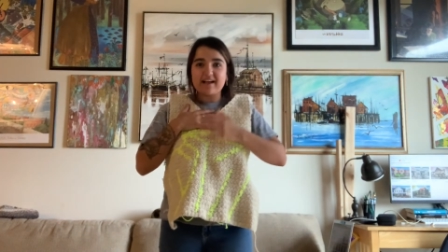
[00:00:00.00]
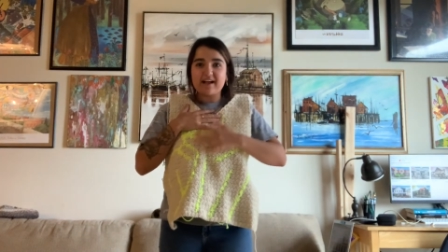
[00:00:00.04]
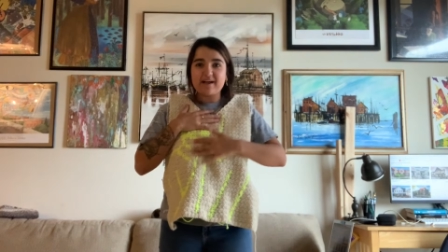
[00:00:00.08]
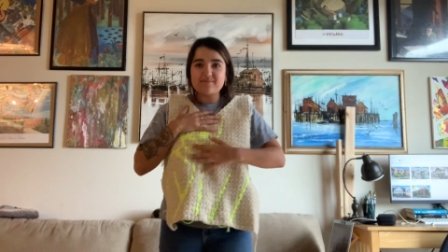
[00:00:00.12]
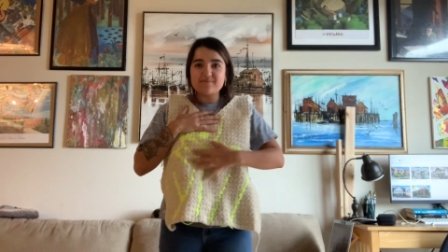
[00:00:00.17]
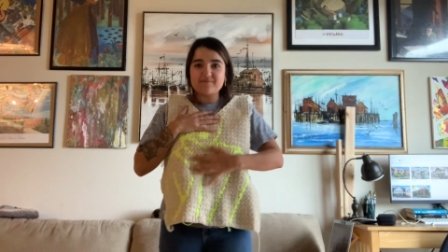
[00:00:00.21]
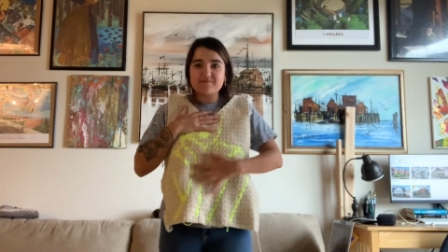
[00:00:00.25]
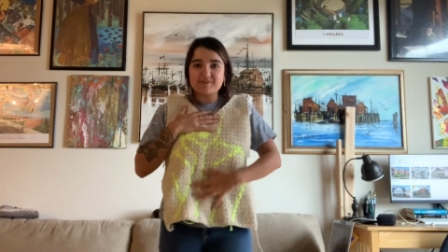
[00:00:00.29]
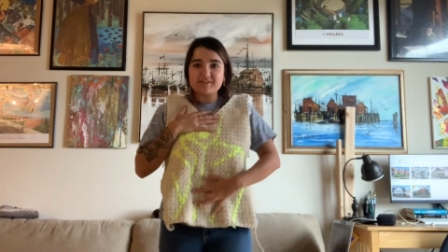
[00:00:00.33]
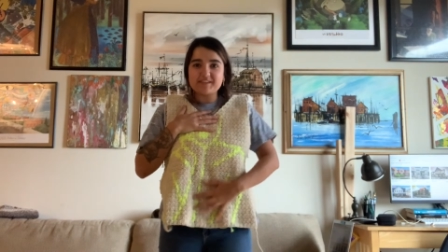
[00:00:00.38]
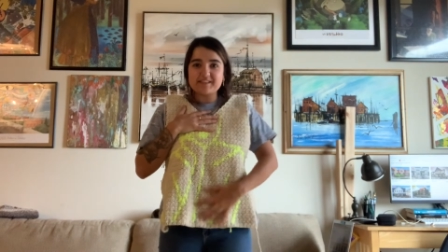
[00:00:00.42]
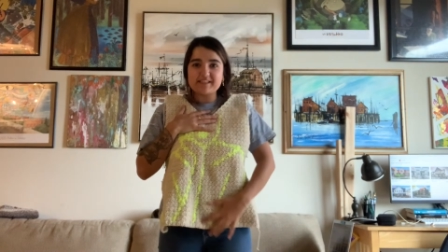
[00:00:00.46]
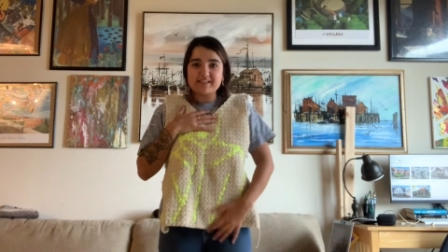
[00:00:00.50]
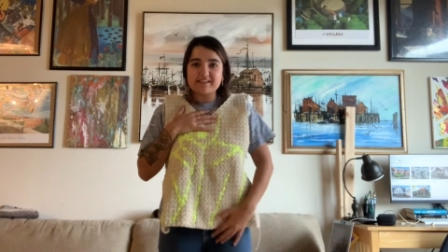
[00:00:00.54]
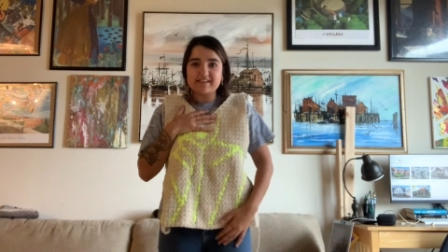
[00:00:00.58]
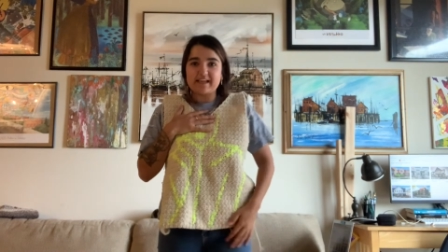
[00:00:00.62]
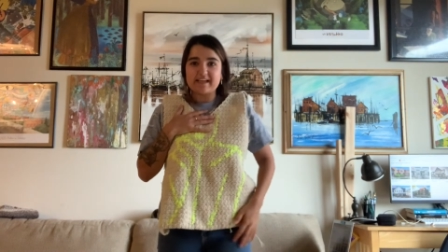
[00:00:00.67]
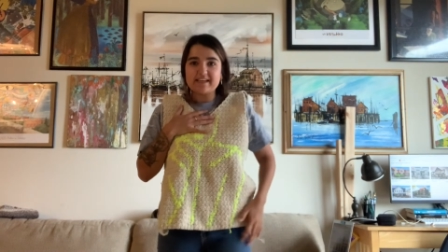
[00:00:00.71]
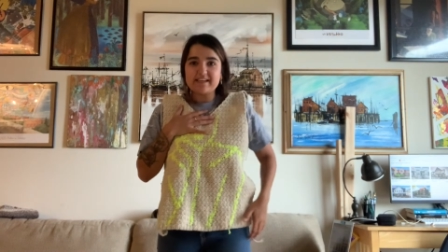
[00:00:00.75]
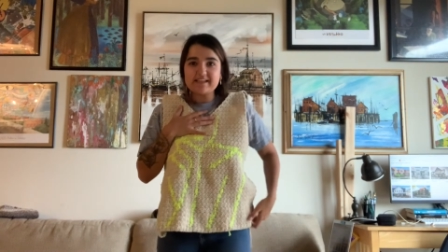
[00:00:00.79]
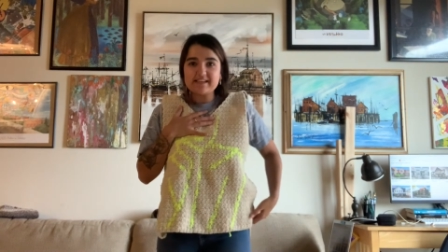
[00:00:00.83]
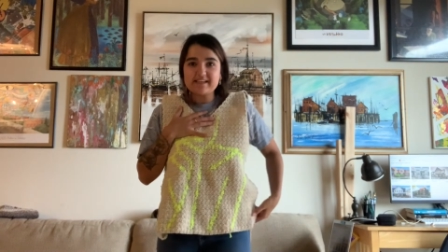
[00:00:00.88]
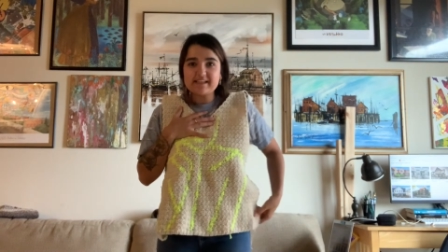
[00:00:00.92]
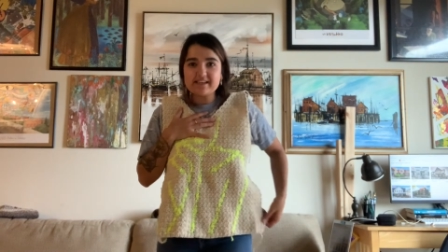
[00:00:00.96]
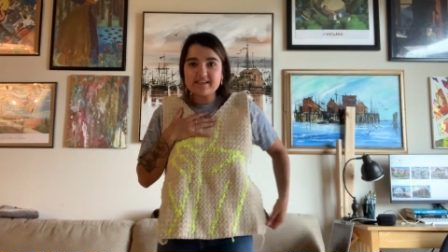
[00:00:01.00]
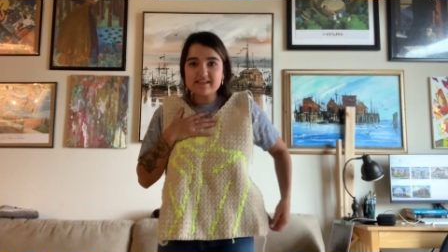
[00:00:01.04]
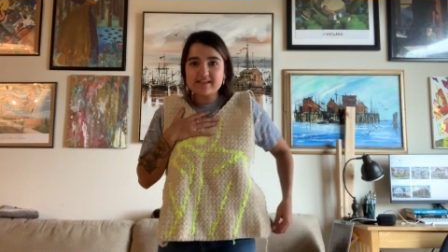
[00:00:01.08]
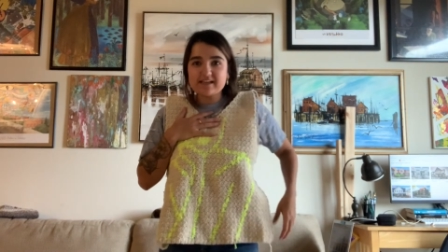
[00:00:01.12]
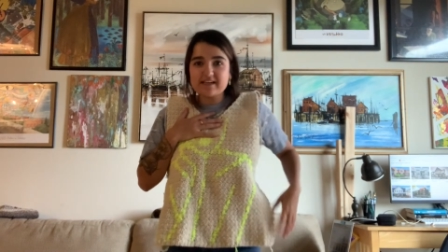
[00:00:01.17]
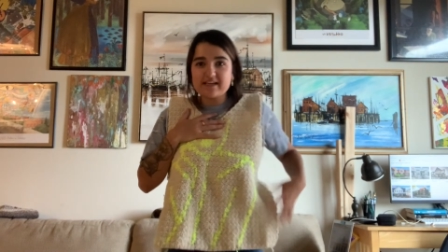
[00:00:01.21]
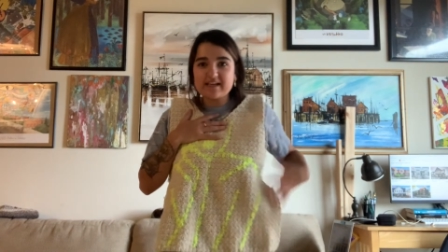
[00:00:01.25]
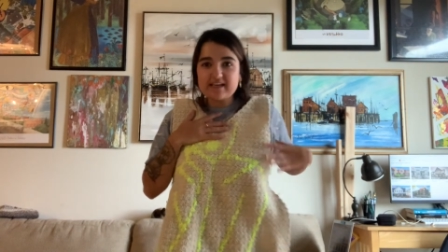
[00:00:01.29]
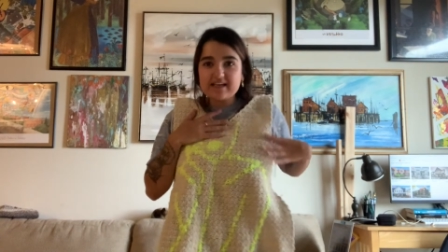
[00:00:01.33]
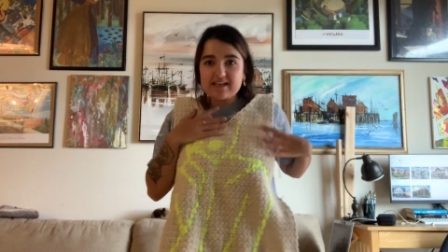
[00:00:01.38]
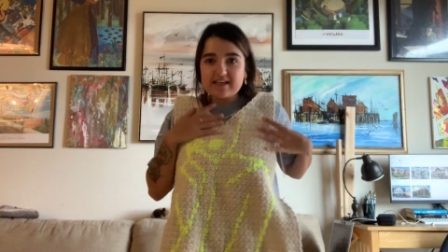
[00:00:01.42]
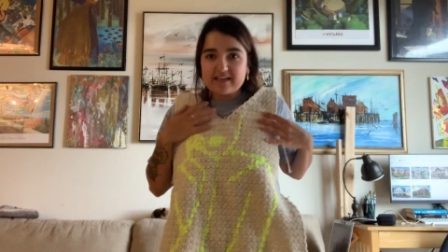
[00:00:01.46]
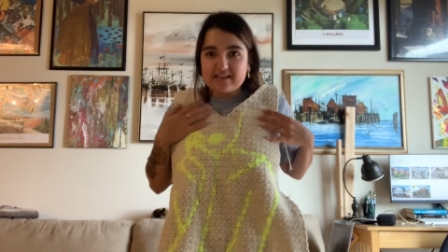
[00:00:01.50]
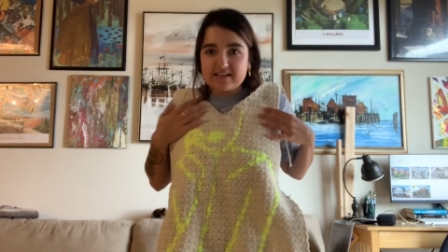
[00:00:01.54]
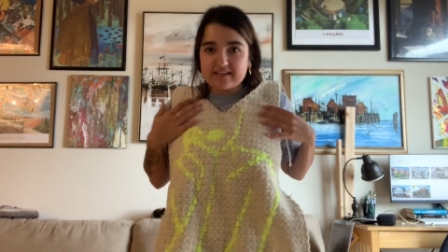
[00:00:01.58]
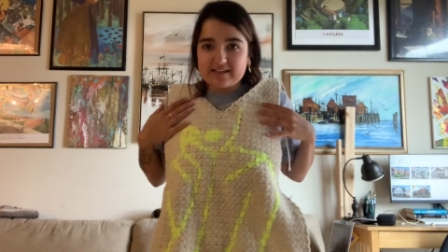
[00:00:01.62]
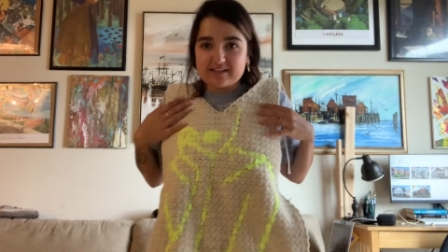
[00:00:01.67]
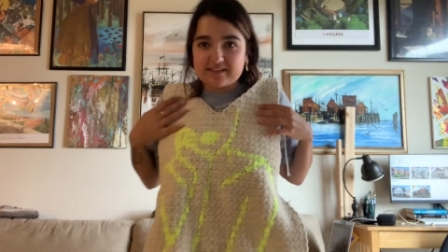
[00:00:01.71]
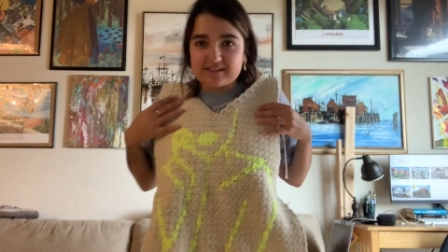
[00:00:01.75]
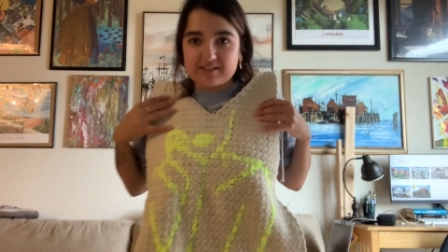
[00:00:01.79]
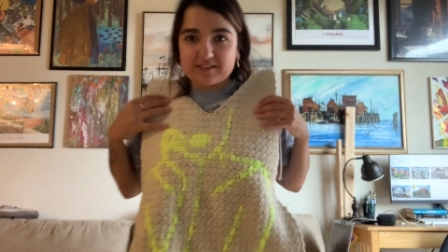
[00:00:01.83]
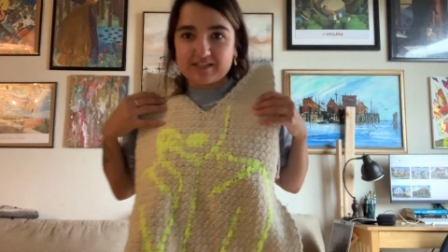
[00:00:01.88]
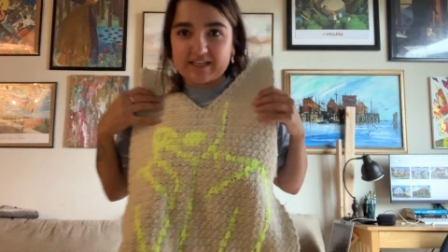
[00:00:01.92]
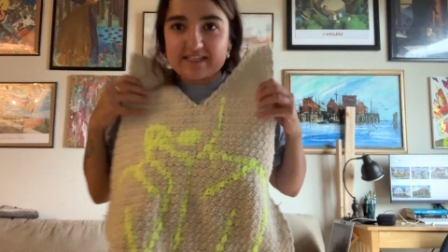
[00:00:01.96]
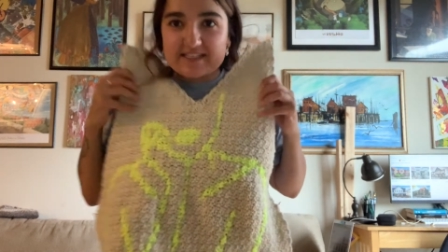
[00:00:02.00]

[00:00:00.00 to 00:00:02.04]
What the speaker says: I'm really liking it. Can you guys